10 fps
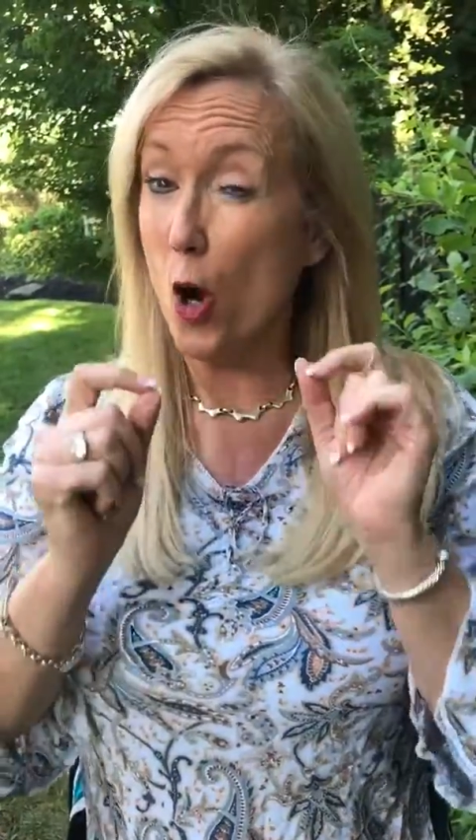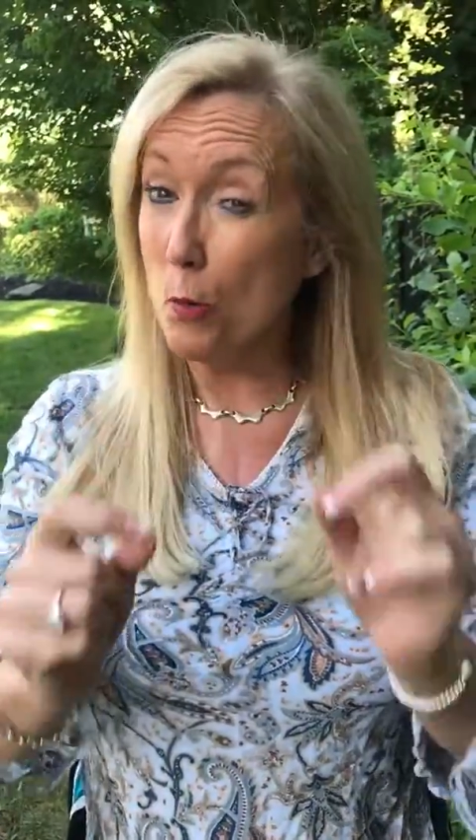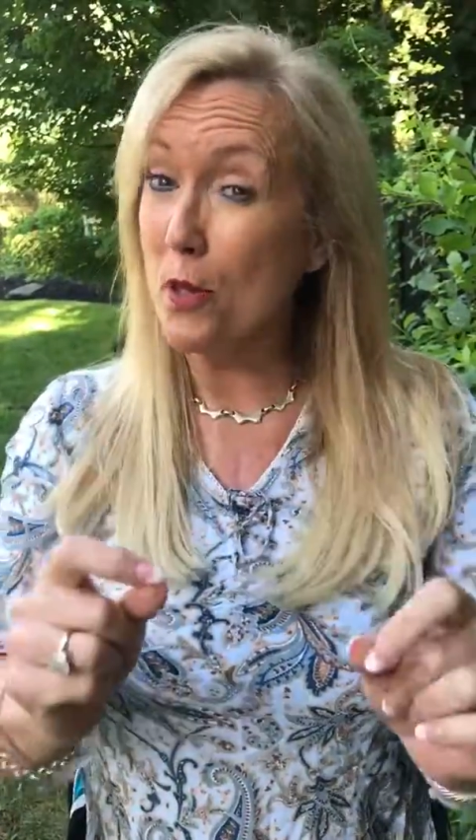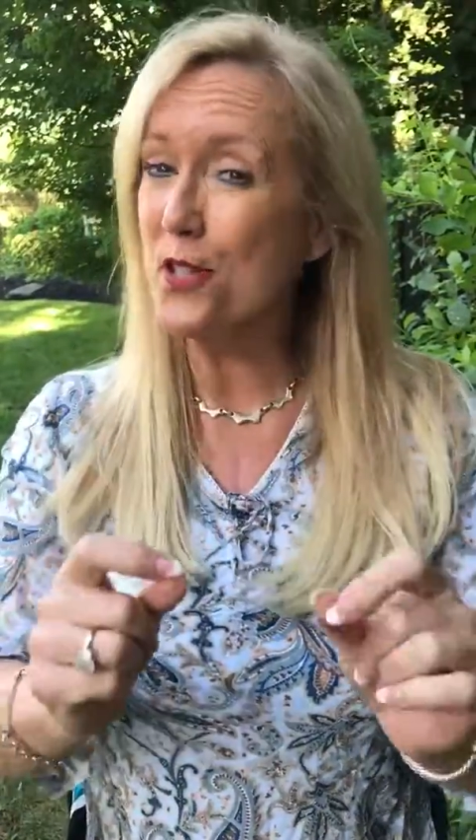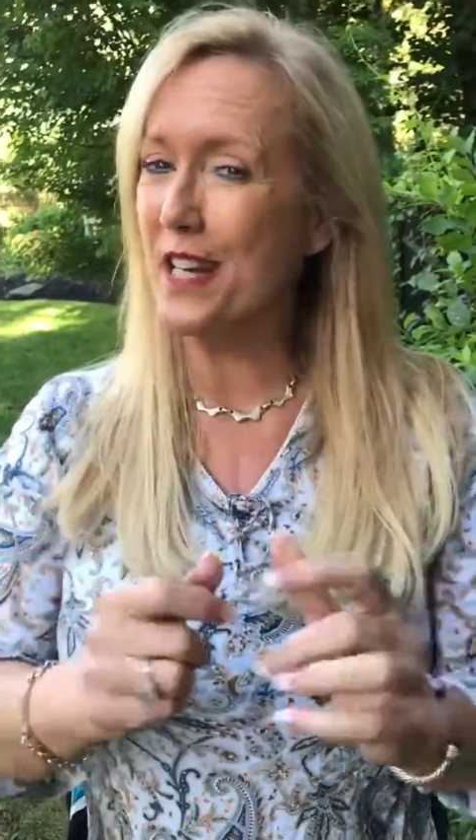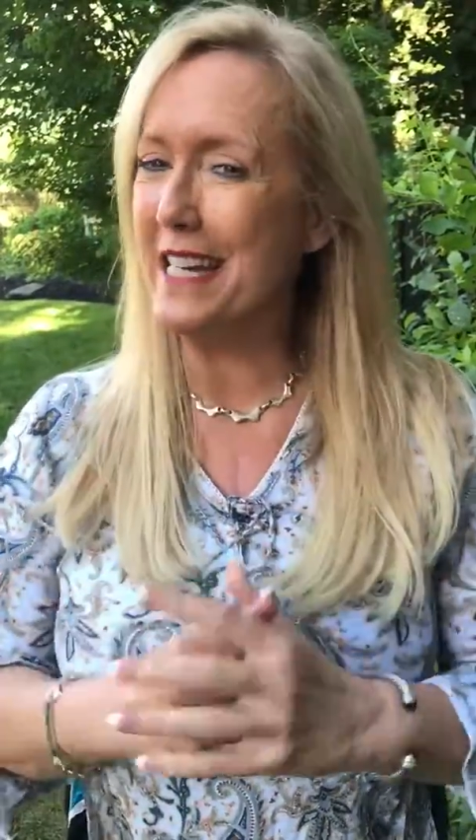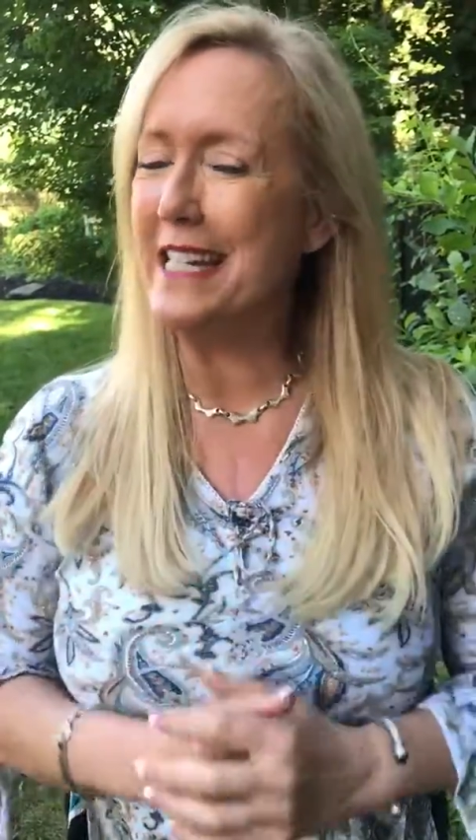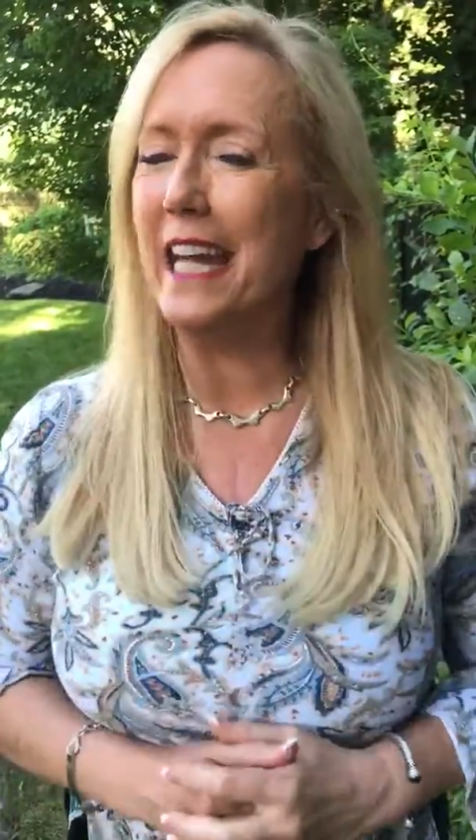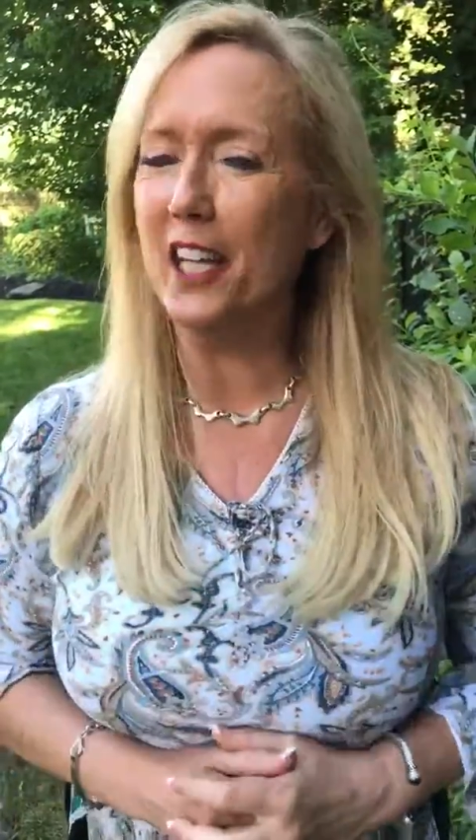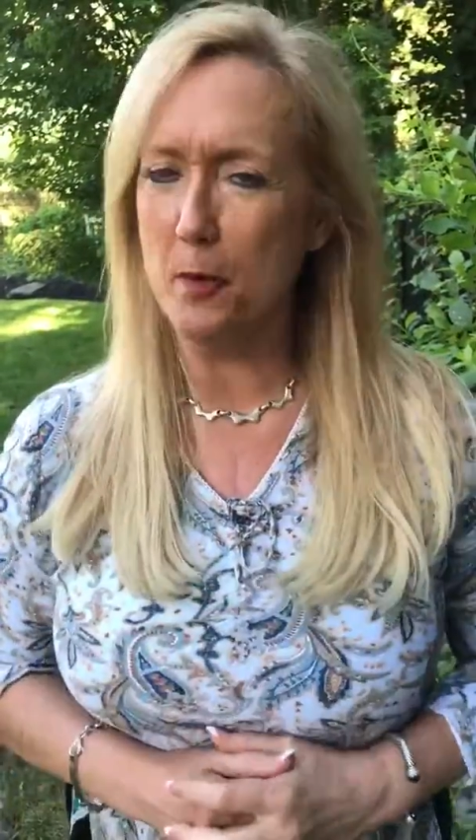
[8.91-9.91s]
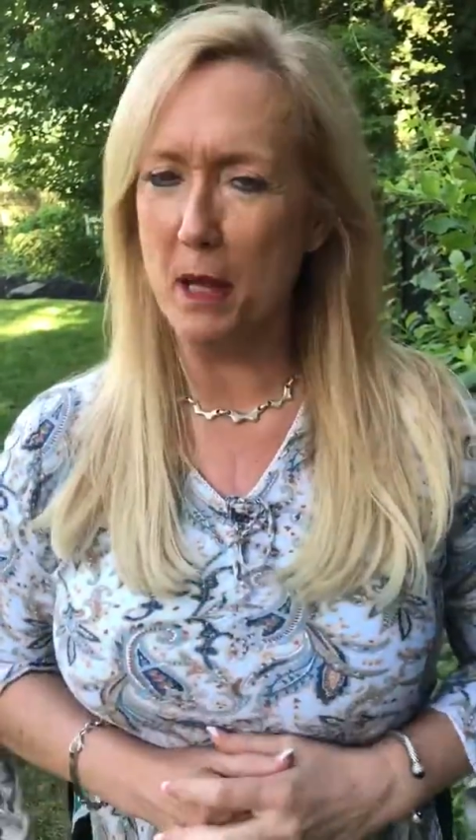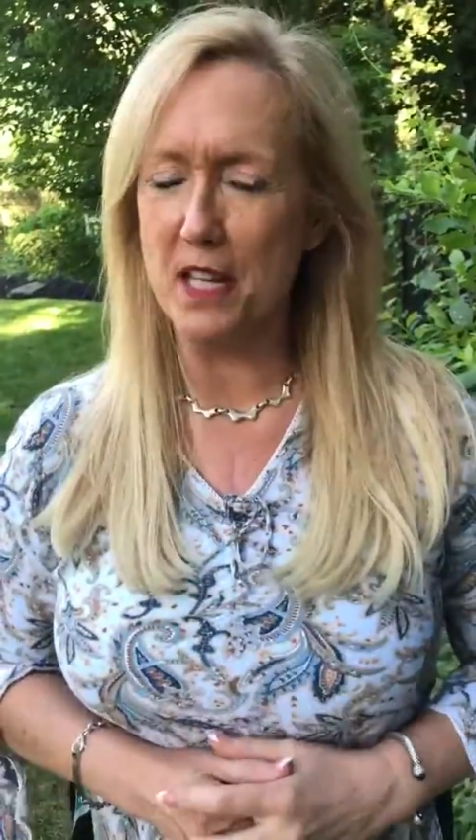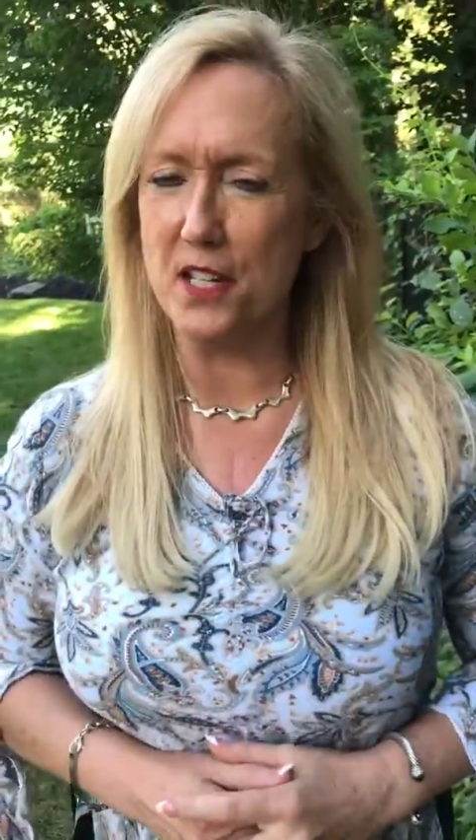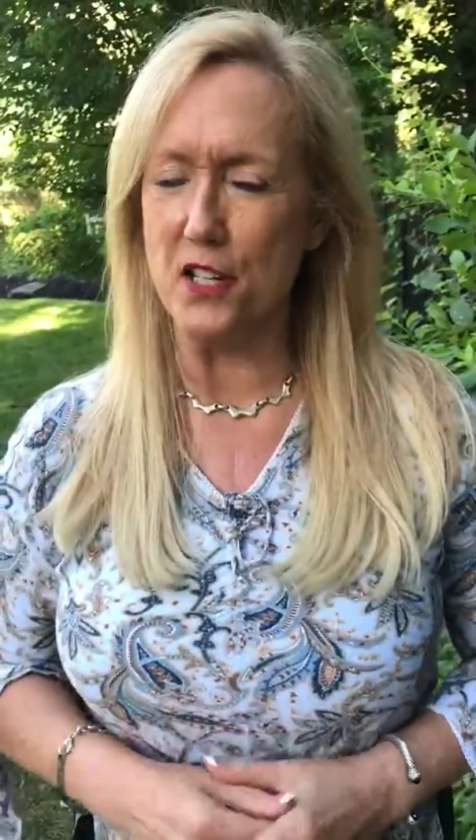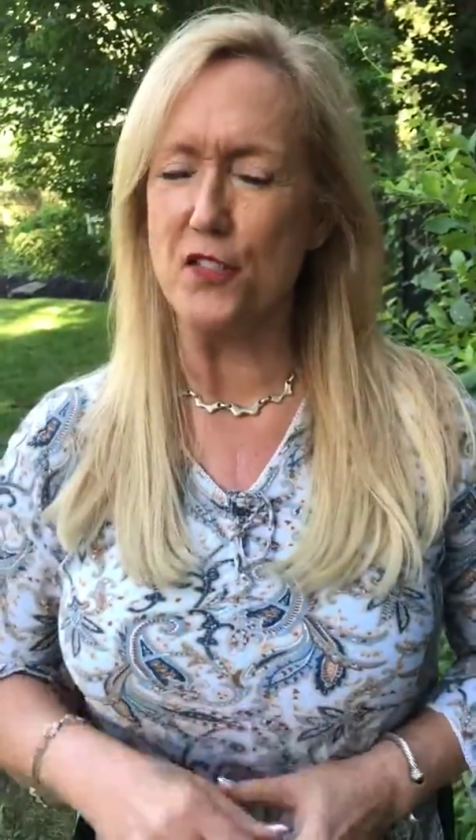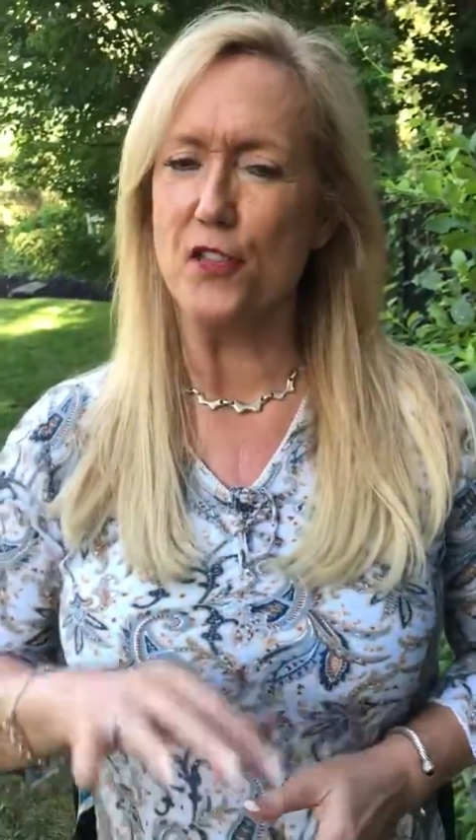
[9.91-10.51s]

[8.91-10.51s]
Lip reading: almost a daily basis